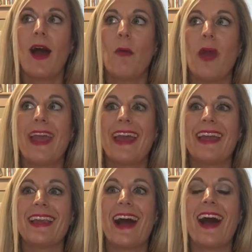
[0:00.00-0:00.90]

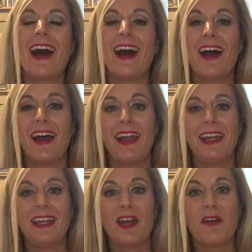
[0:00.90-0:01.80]
When
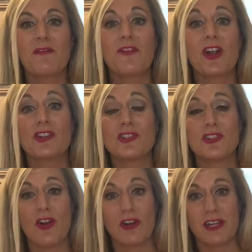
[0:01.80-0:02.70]
I first
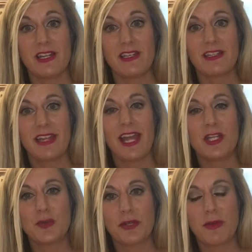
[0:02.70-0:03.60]
started and
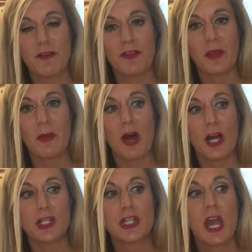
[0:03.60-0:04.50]
joined Perfectly
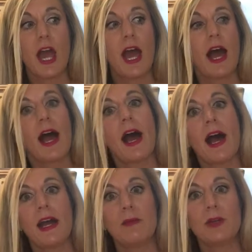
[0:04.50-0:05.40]
Posh,
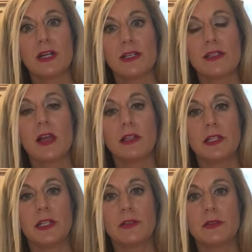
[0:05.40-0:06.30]
I was a
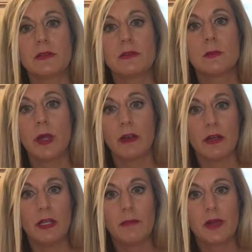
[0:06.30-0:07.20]
little
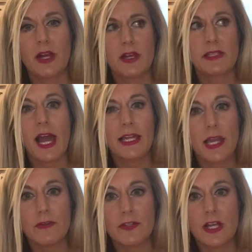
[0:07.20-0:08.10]
weary because I
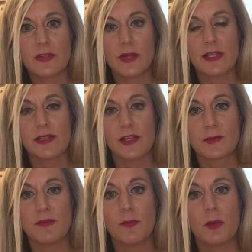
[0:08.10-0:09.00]
never done direct sales
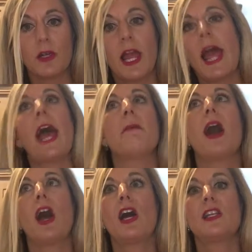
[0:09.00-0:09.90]
before. And
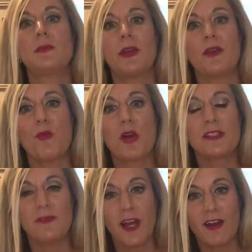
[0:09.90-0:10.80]
my husband
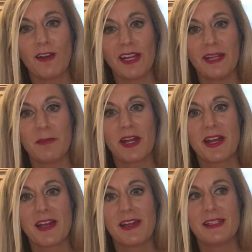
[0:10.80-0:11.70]
was very,
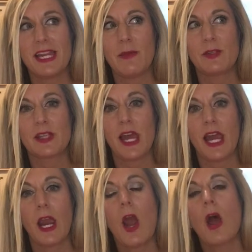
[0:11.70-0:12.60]
because he was
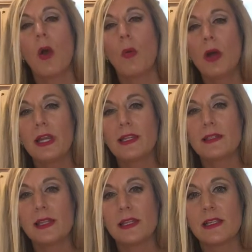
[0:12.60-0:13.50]
like, what
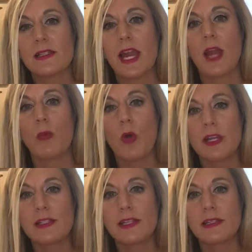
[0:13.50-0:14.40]
is this and what
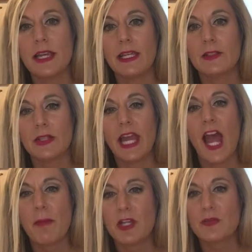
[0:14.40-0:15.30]
does it entail and
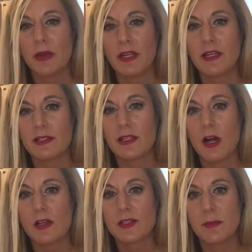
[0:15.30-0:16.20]
how much money does it
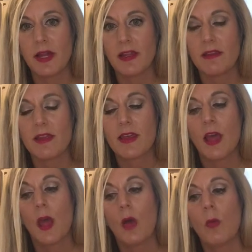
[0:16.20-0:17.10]
cost a month?
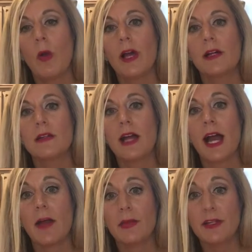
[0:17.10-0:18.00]
Well,
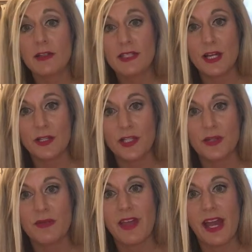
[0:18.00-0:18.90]
I'm here to tell
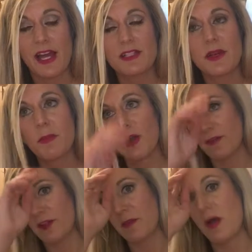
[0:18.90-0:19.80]
you that
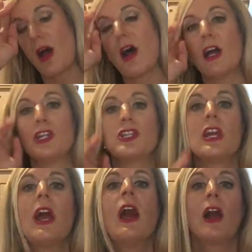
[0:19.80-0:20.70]
Perfectly Posh
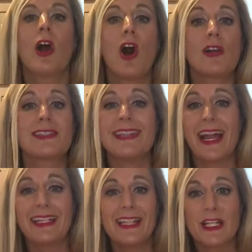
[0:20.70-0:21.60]
costs
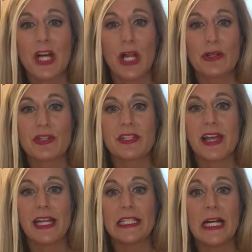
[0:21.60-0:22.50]
$99 to
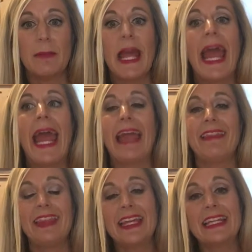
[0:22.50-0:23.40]
sign up.
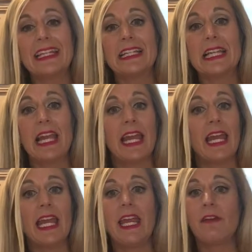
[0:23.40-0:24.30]
And then
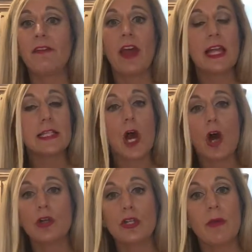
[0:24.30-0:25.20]
if that's
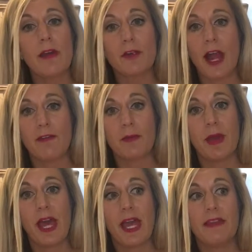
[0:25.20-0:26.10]
all you ever have to
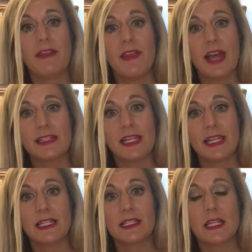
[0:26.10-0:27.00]
pay, then that's
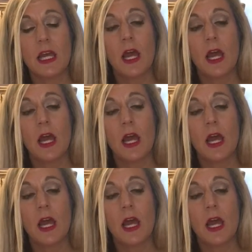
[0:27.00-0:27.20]
it.